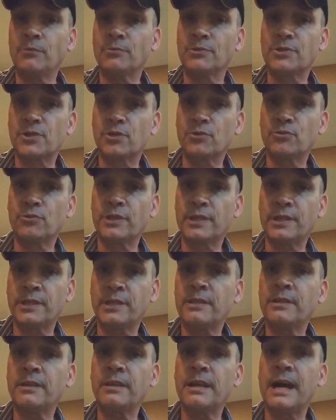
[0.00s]
well, so
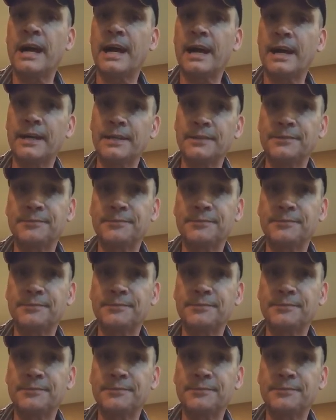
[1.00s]
did I.